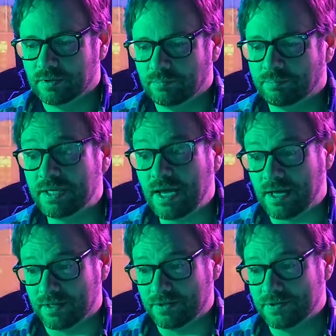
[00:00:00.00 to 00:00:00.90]
But
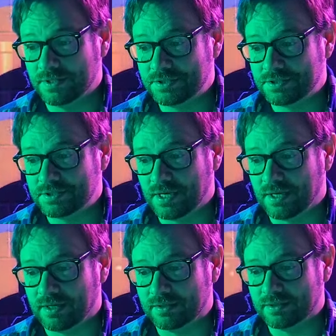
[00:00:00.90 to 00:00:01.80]
yeah, this,
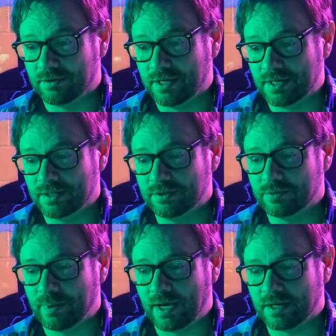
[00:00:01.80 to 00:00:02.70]
you know, I
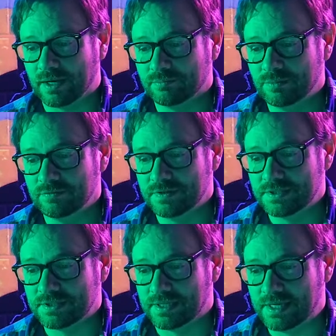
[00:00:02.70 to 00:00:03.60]
look back on
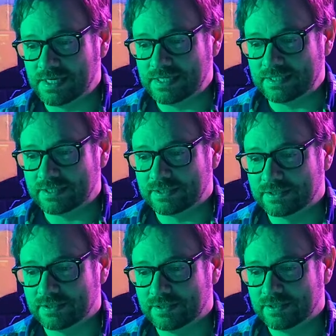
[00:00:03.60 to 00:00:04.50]
movies like
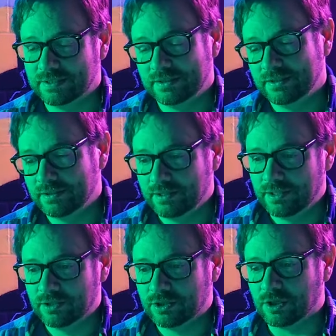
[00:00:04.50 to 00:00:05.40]

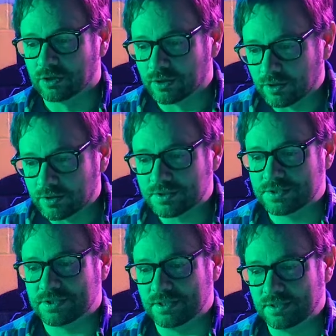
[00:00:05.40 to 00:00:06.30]

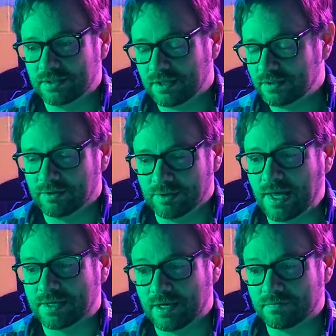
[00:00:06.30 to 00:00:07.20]
Clerks and, you know, a
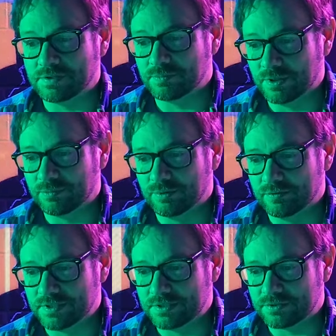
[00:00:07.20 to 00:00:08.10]
lot of Kevin Smith
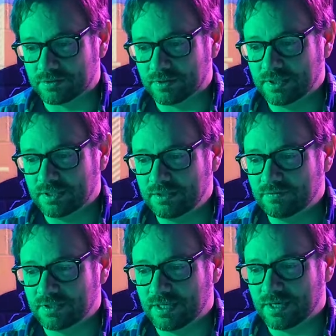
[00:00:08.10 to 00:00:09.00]
movies, or
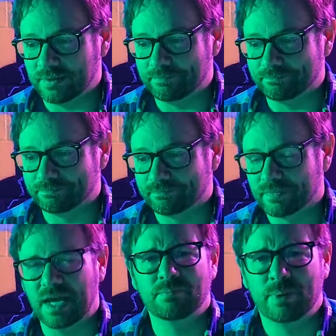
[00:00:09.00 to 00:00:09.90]
even
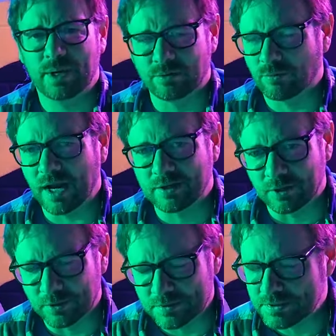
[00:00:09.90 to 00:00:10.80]
Empire
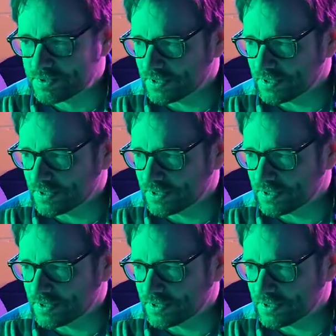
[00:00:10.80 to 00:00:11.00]
Records,